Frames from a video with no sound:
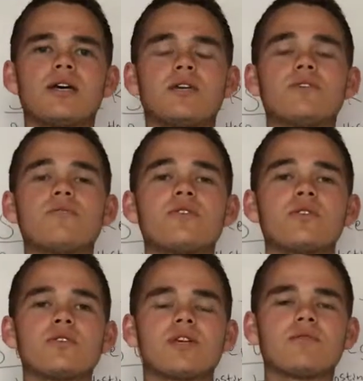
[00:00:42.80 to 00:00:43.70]
you
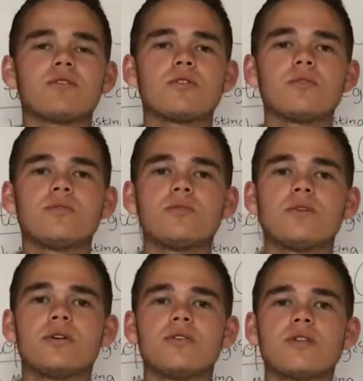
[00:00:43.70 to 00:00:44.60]
first have to
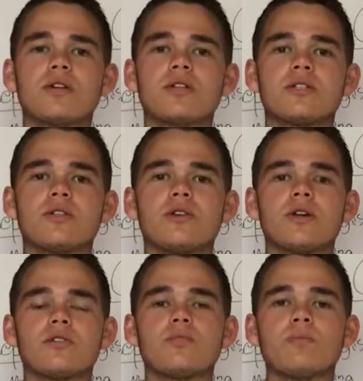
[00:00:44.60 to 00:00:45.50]
register
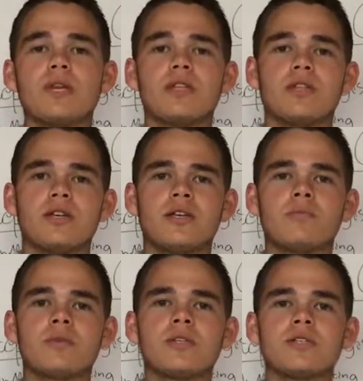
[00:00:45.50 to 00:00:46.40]
a domain
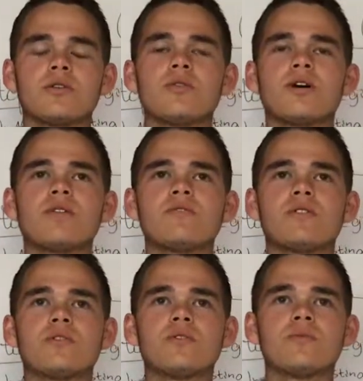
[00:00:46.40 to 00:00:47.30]
name. So you have
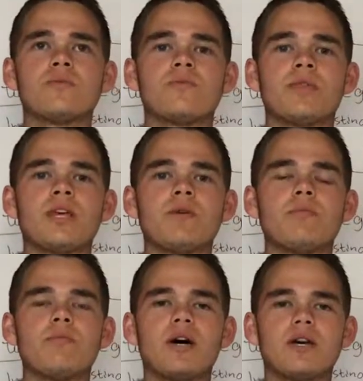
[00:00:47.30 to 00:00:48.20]
to
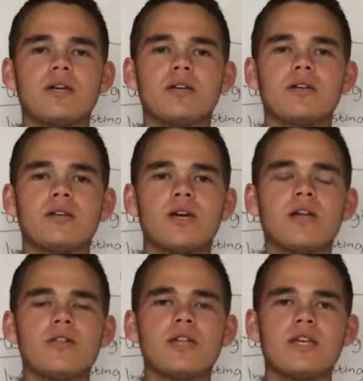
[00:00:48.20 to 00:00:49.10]
buy a
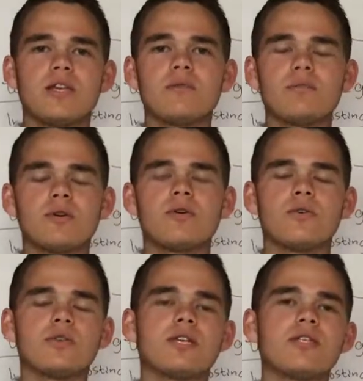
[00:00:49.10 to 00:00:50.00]
name
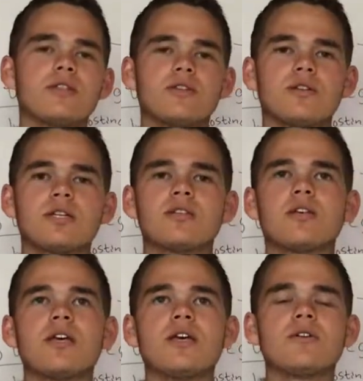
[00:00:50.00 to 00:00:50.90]
on the internet.
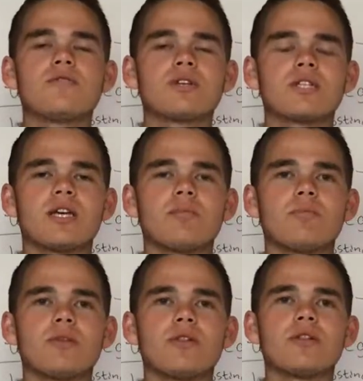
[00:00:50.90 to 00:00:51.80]
For
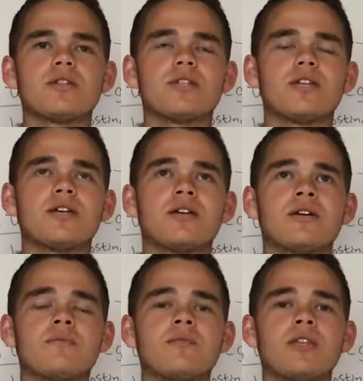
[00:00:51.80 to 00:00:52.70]
example, the
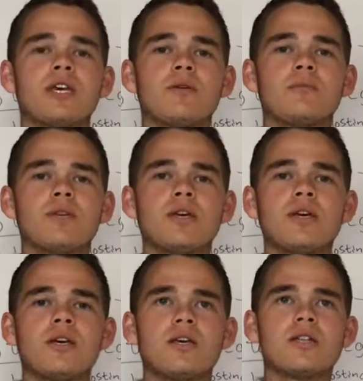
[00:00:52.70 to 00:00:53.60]
name
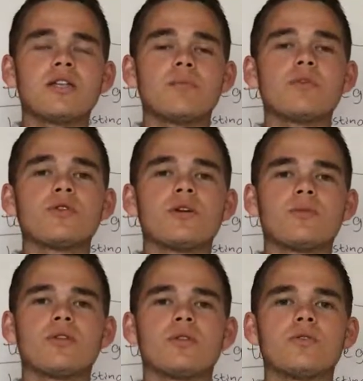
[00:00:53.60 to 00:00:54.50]

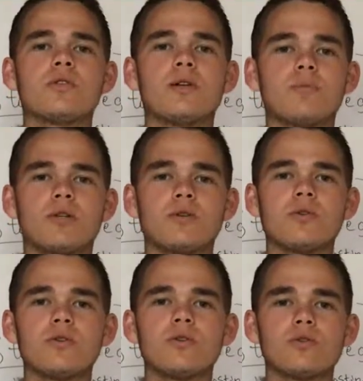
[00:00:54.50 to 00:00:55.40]

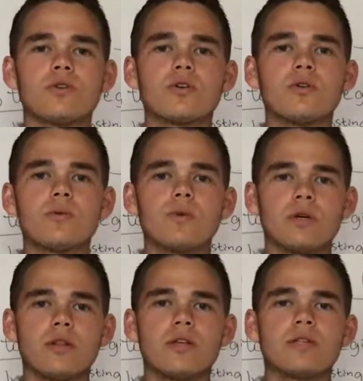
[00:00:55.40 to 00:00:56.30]

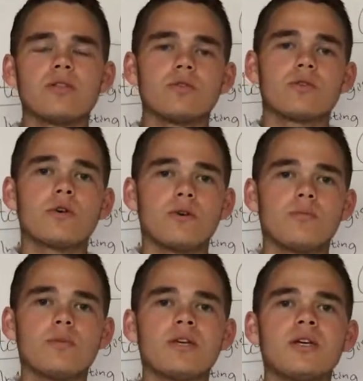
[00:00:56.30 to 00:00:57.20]
www.google.com